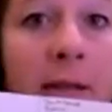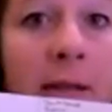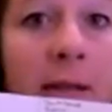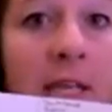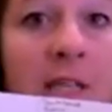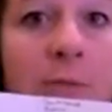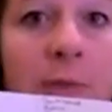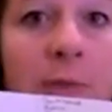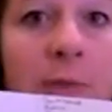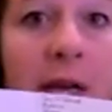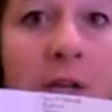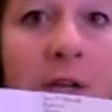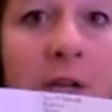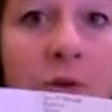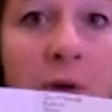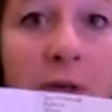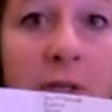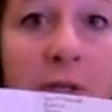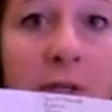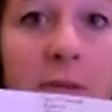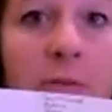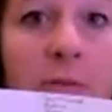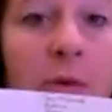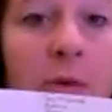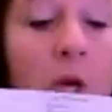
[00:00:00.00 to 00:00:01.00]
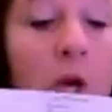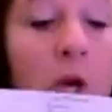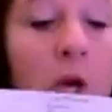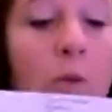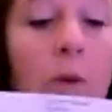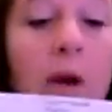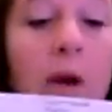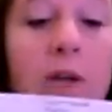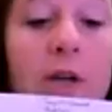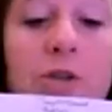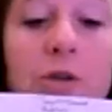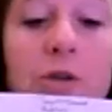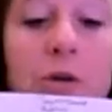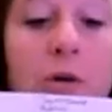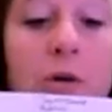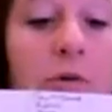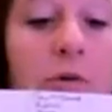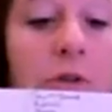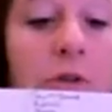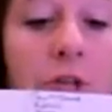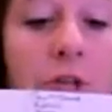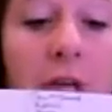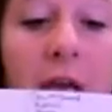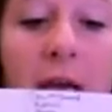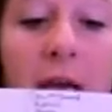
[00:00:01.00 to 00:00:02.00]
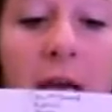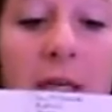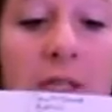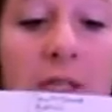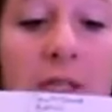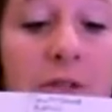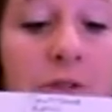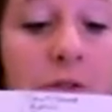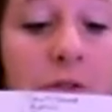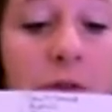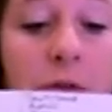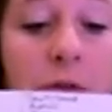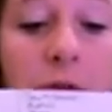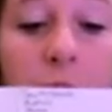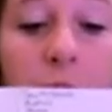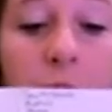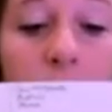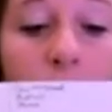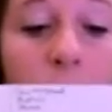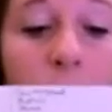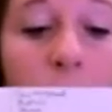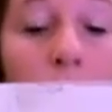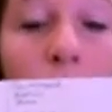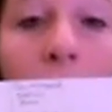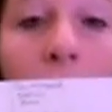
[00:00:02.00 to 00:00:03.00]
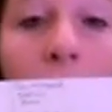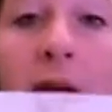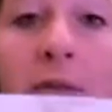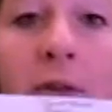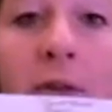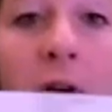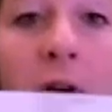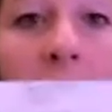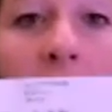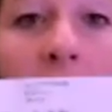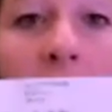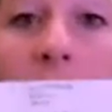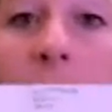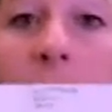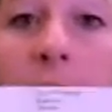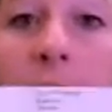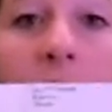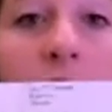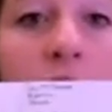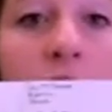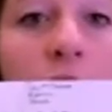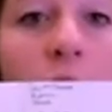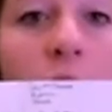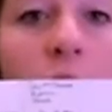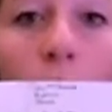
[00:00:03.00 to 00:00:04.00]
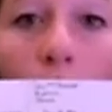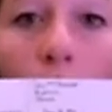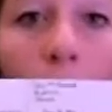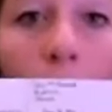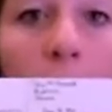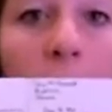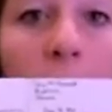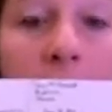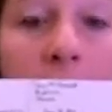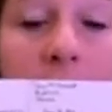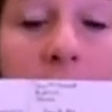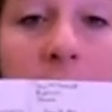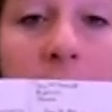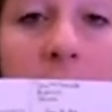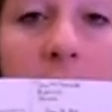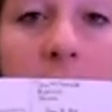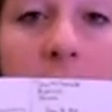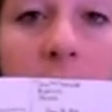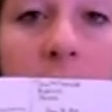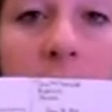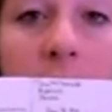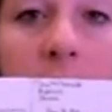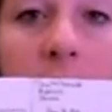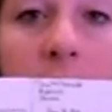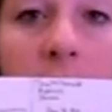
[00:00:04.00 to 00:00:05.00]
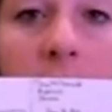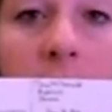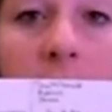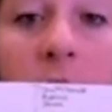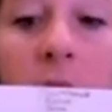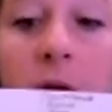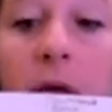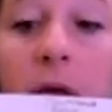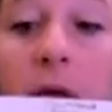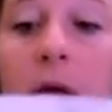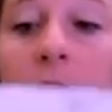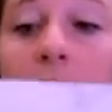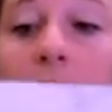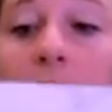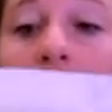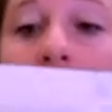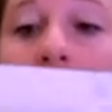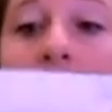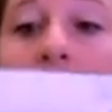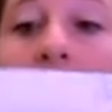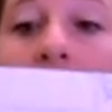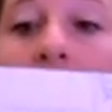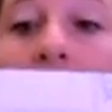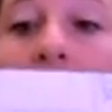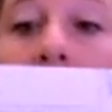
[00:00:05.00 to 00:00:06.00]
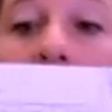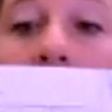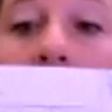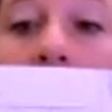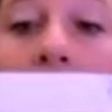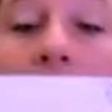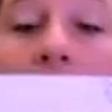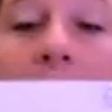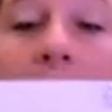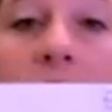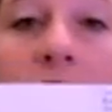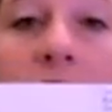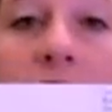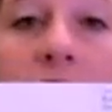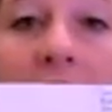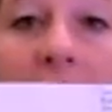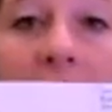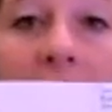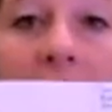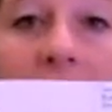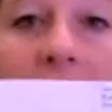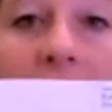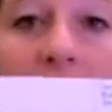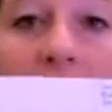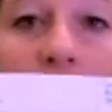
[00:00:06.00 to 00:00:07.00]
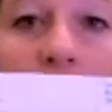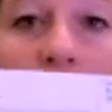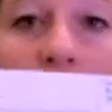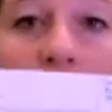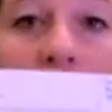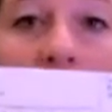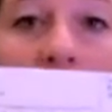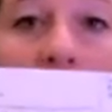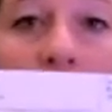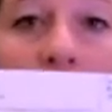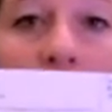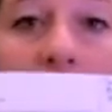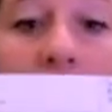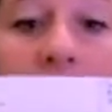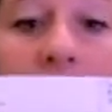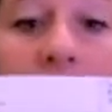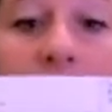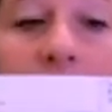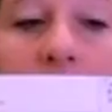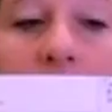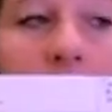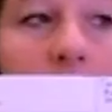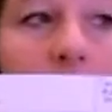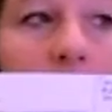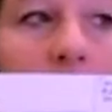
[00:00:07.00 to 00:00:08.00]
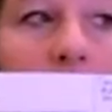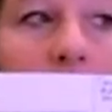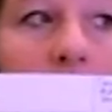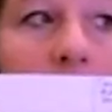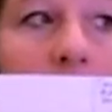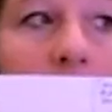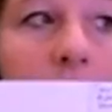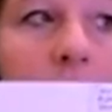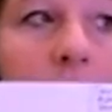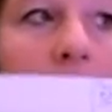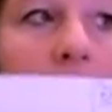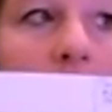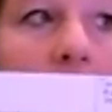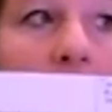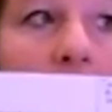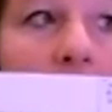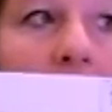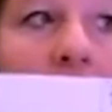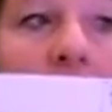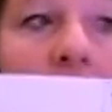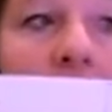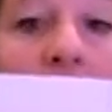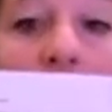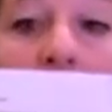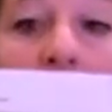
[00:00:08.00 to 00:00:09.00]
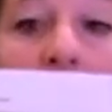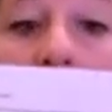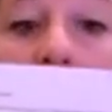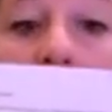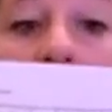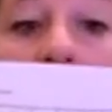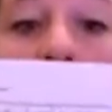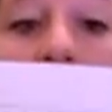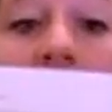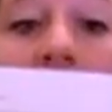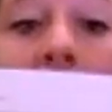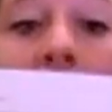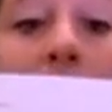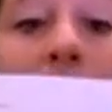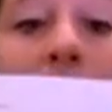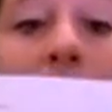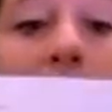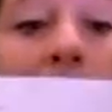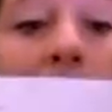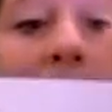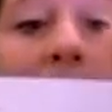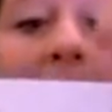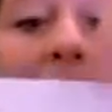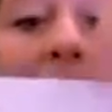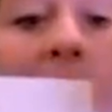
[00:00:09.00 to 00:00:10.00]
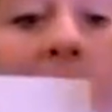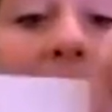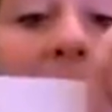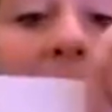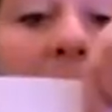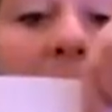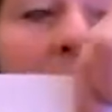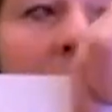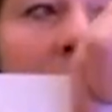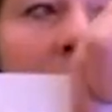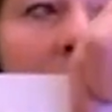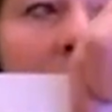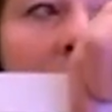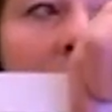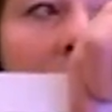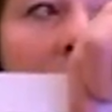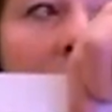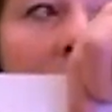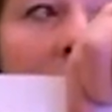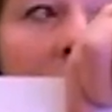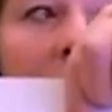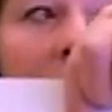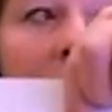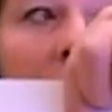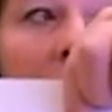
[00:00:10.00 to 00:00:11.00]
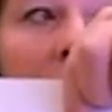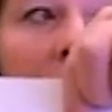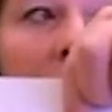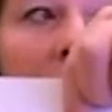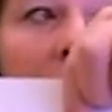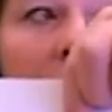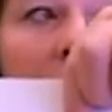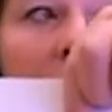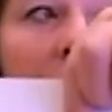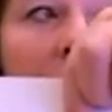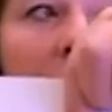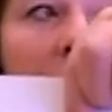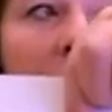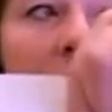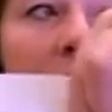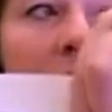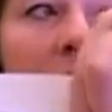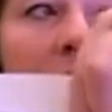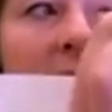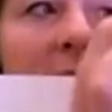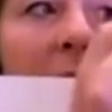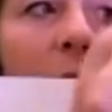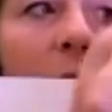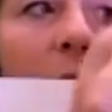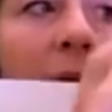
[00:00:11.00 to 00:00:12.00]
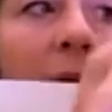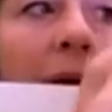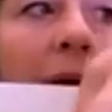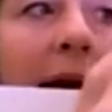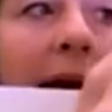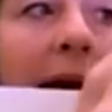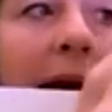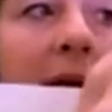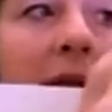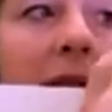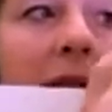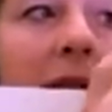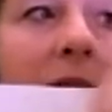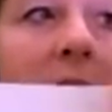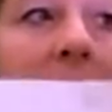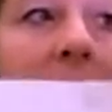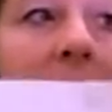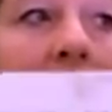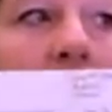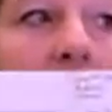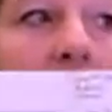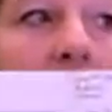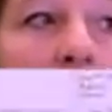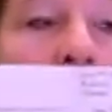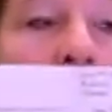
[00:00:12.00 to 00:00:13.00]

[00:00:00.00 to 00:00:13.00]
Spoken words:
that's plagiarism. Write your own checks to whatever companies you want. Document those checks in your check register. Actually do your subtracting. So that way I can see